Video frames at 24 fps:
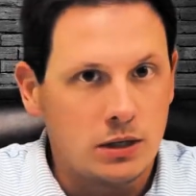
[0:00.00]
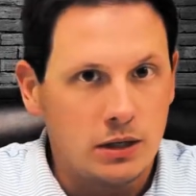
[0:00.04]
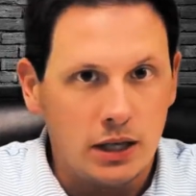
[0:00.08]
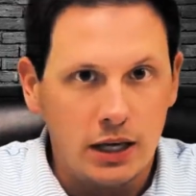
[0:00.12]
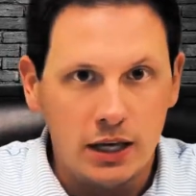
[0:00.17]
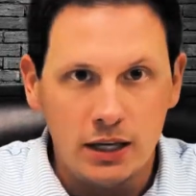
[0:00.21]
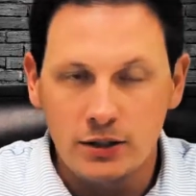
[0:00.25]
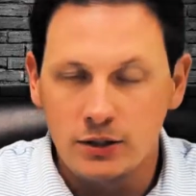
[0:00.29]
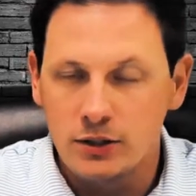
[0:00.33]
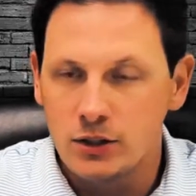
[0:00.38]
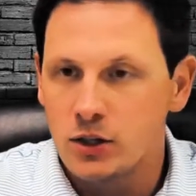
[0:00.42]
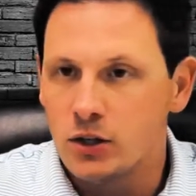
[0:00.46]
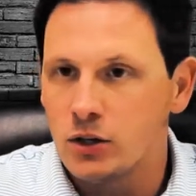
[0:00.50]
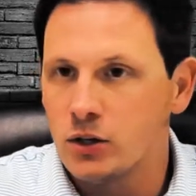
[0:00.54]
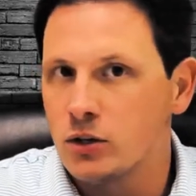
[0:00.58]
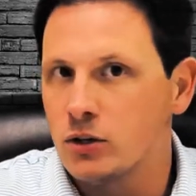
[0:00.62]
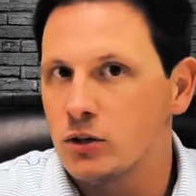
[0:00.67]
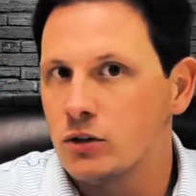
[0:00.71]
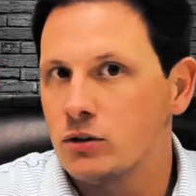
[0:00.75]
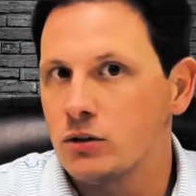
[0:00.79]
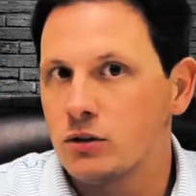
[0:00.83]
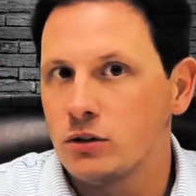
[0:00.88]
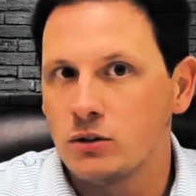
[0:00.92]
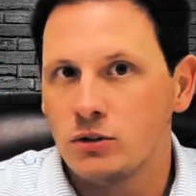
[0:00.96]

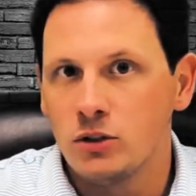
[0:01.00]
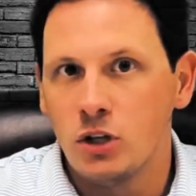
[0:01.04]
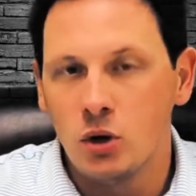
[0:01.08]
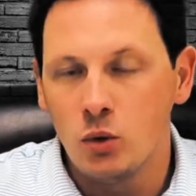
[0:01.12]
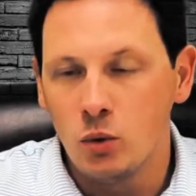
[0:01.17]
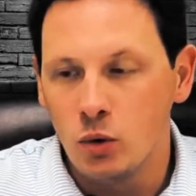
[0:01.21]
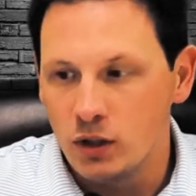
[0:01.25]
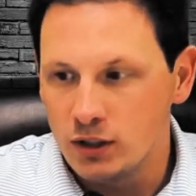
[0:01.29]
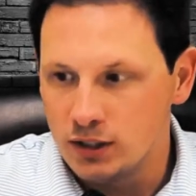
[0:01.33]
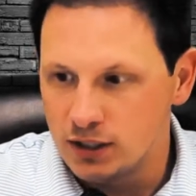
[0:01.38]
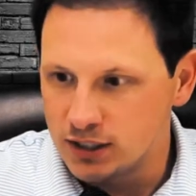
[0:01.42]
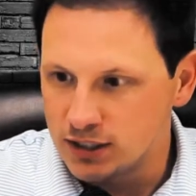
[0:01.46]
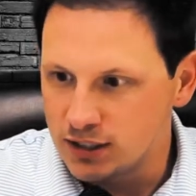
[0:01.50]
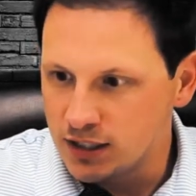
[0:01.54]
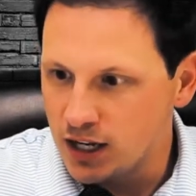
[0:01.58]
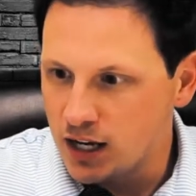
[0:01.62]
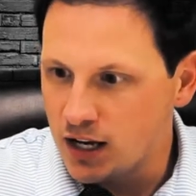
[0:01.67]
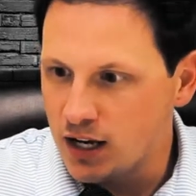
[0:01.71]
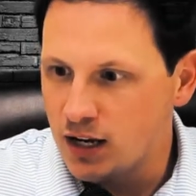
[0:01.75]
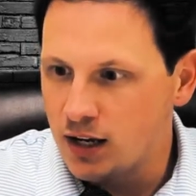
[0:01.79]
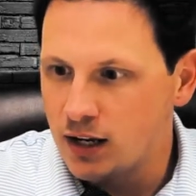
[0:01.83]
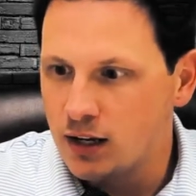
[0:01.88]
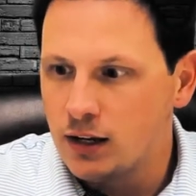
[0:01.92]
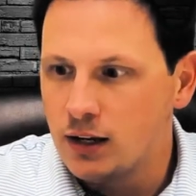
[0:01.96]
easier, know what to
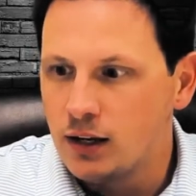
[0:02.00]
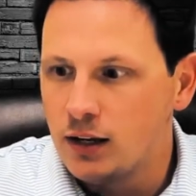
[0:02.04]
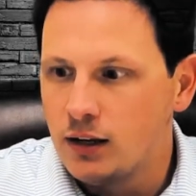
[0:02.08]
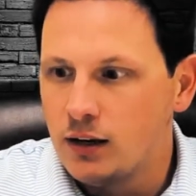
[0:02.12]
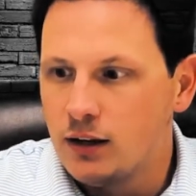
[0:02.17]
say.